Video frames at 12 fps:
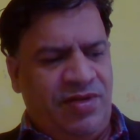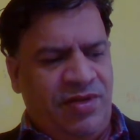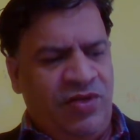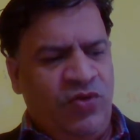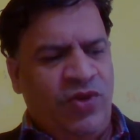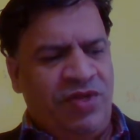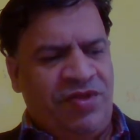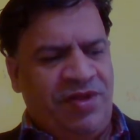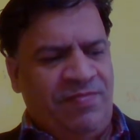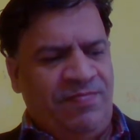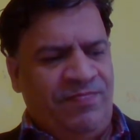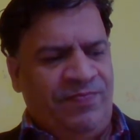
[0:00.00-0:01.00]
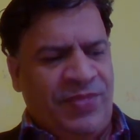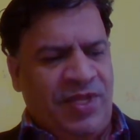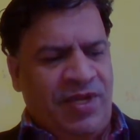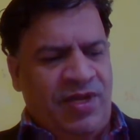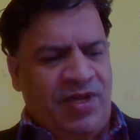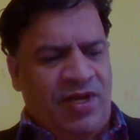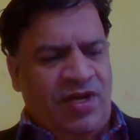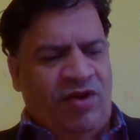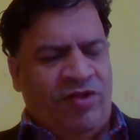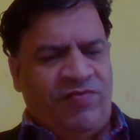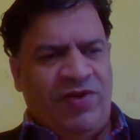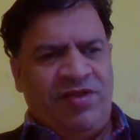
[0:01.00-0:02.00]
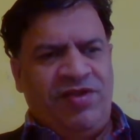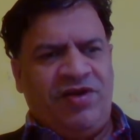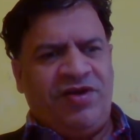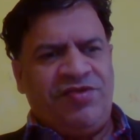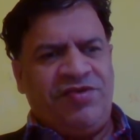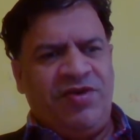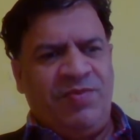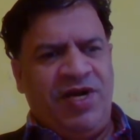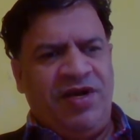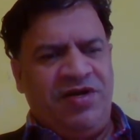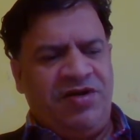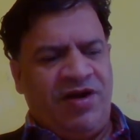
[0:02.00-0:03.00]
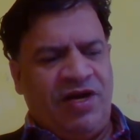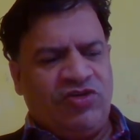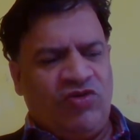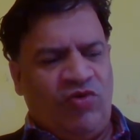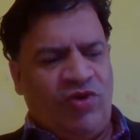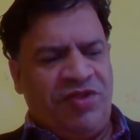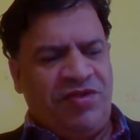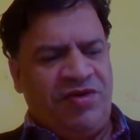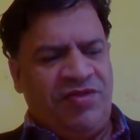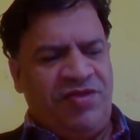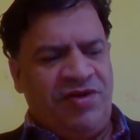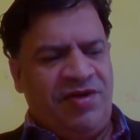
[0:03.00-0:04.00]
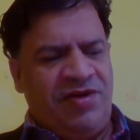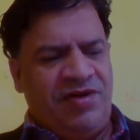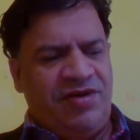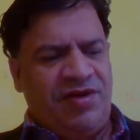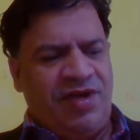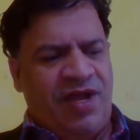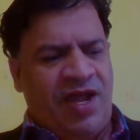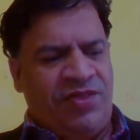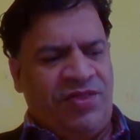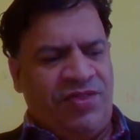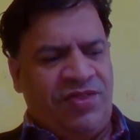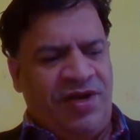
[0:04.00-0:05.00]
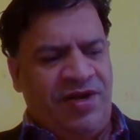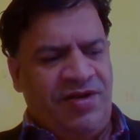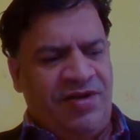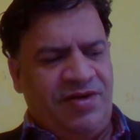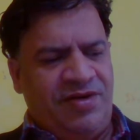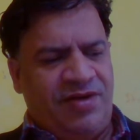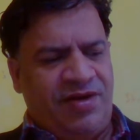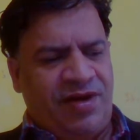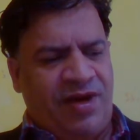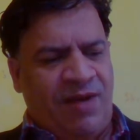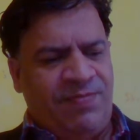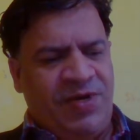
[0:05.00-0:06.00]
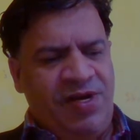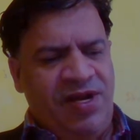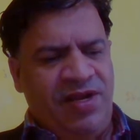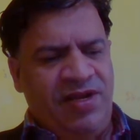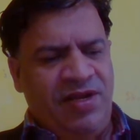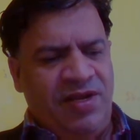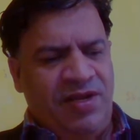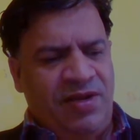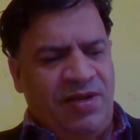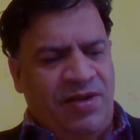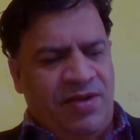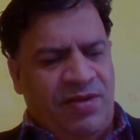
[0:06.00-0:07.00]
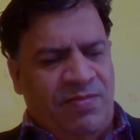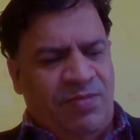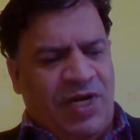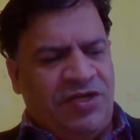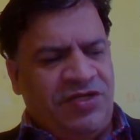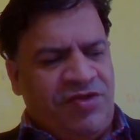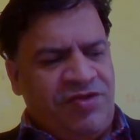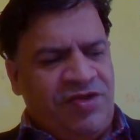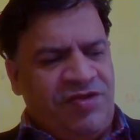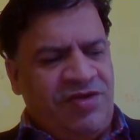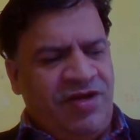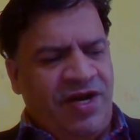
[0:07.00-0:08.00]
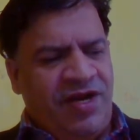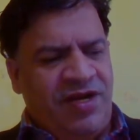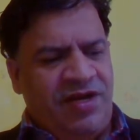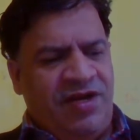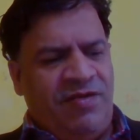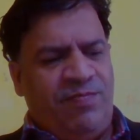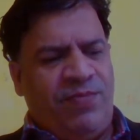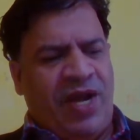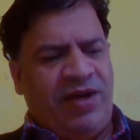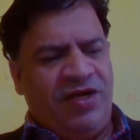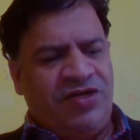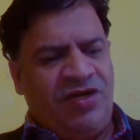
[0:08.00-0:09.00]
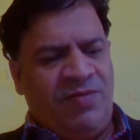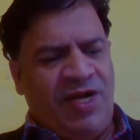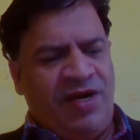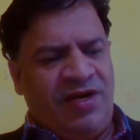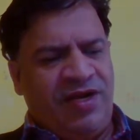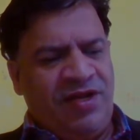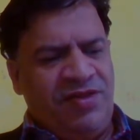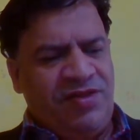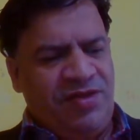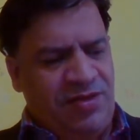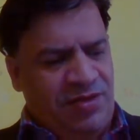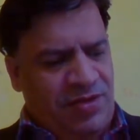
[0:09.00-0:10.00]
USA. Now as far as the customary international law is concerned, as said aptly by Justice Gray in Packet Habana case,